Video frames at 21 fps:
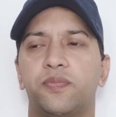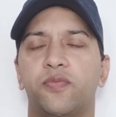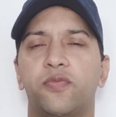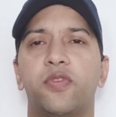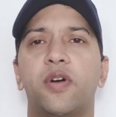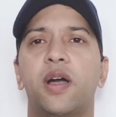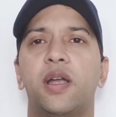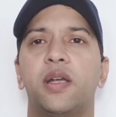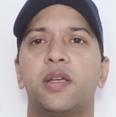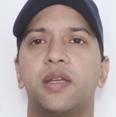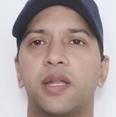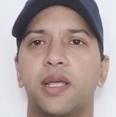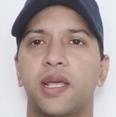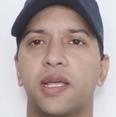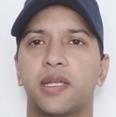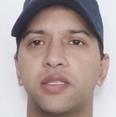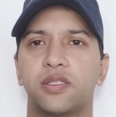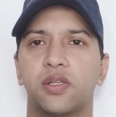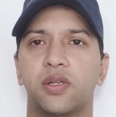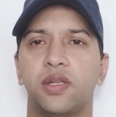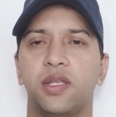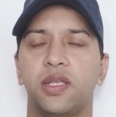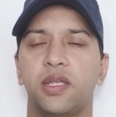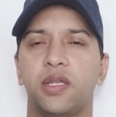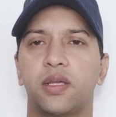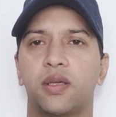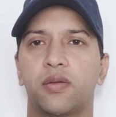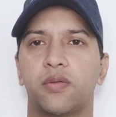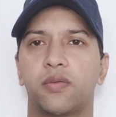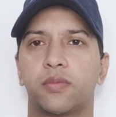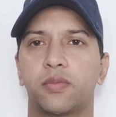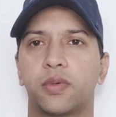want
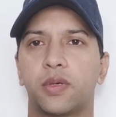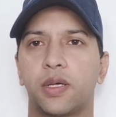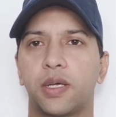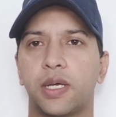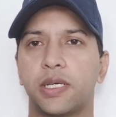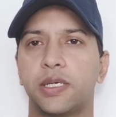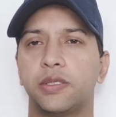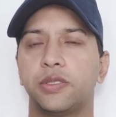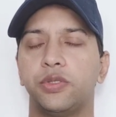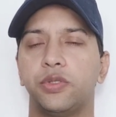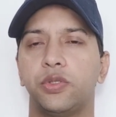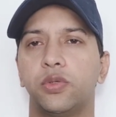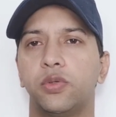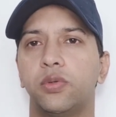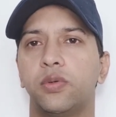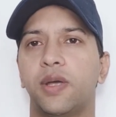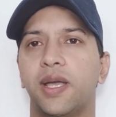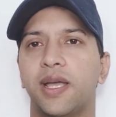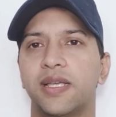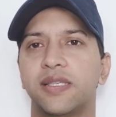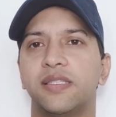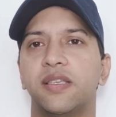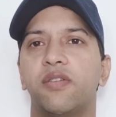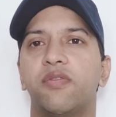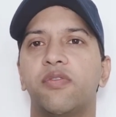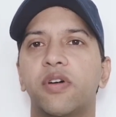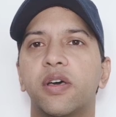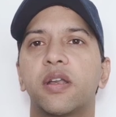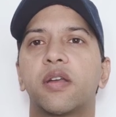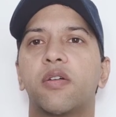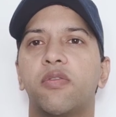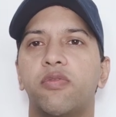actually you as a
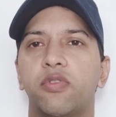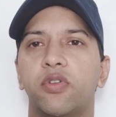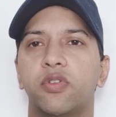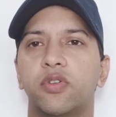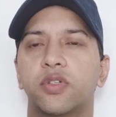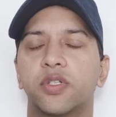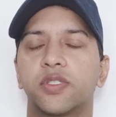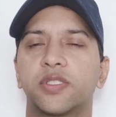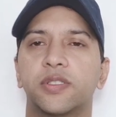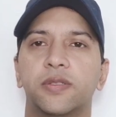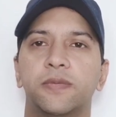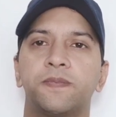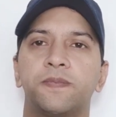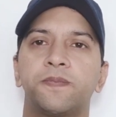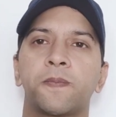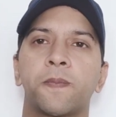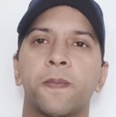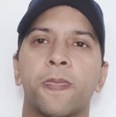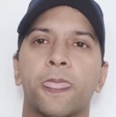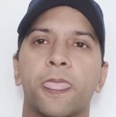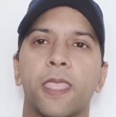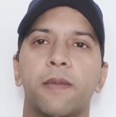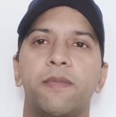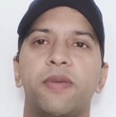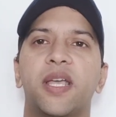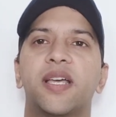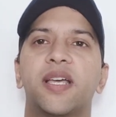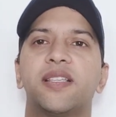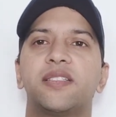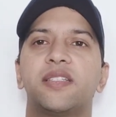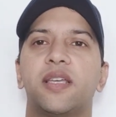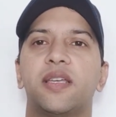workforce,
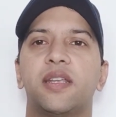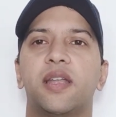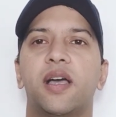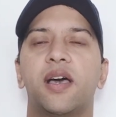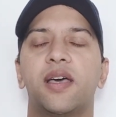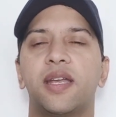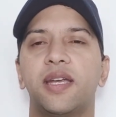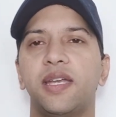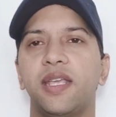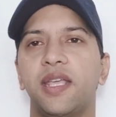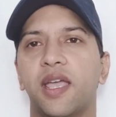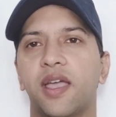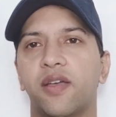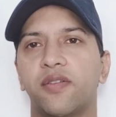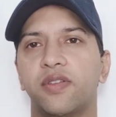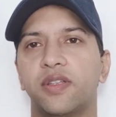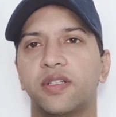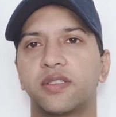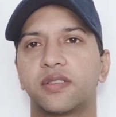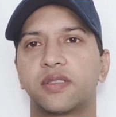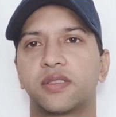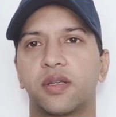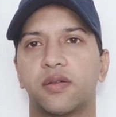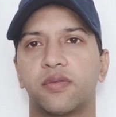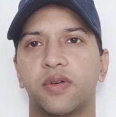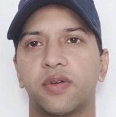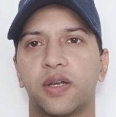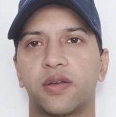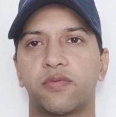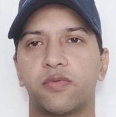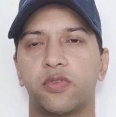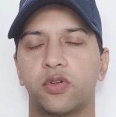because China already have its
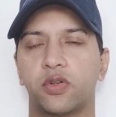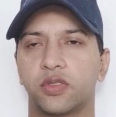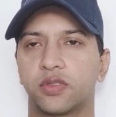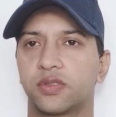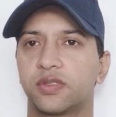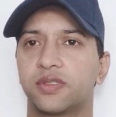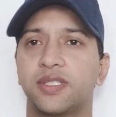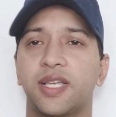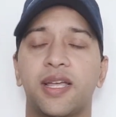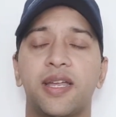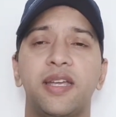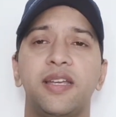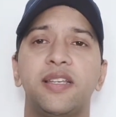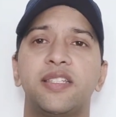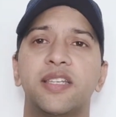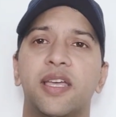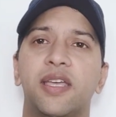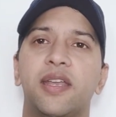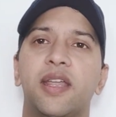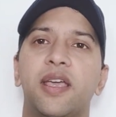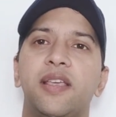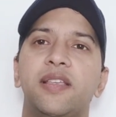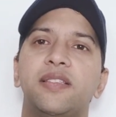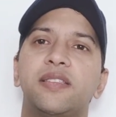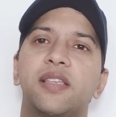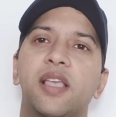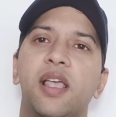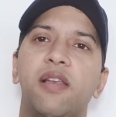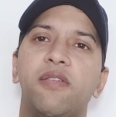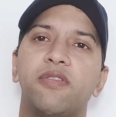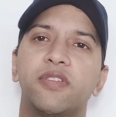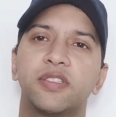workforce. Second, China is
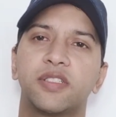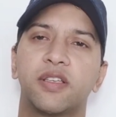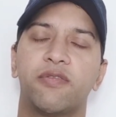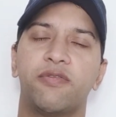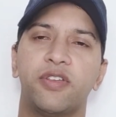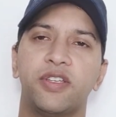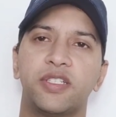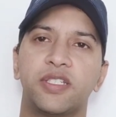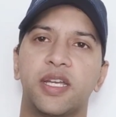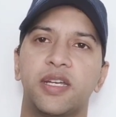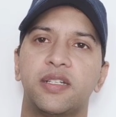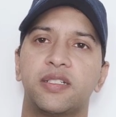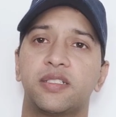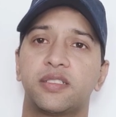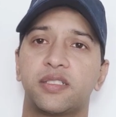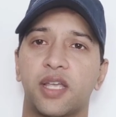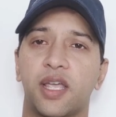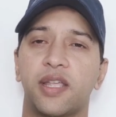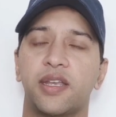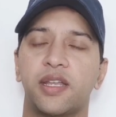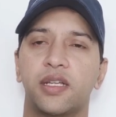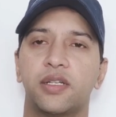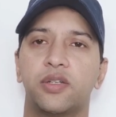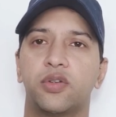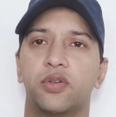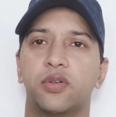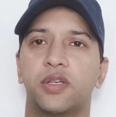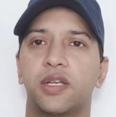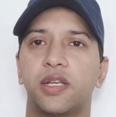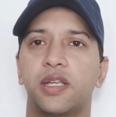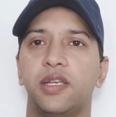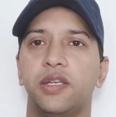self-sufficient. China
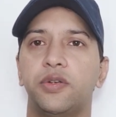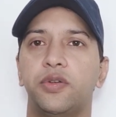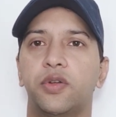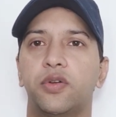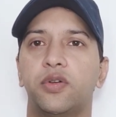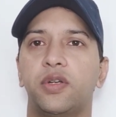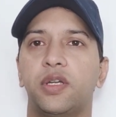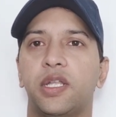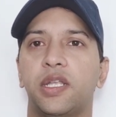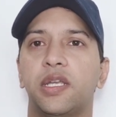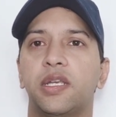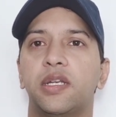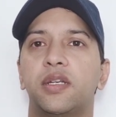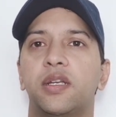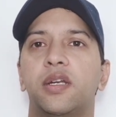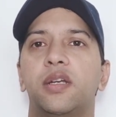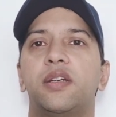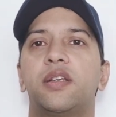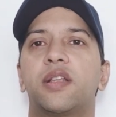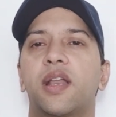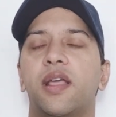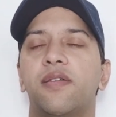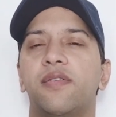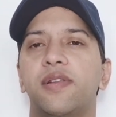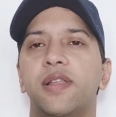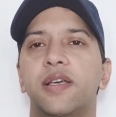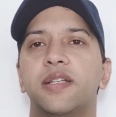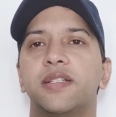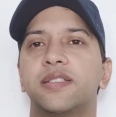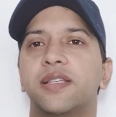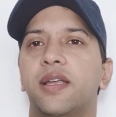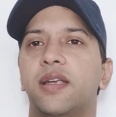really don't need
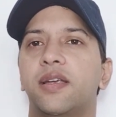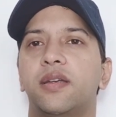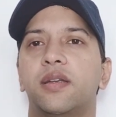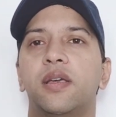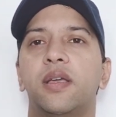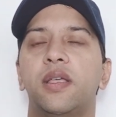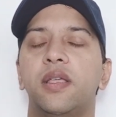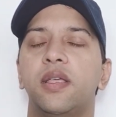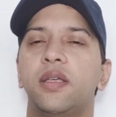travelers and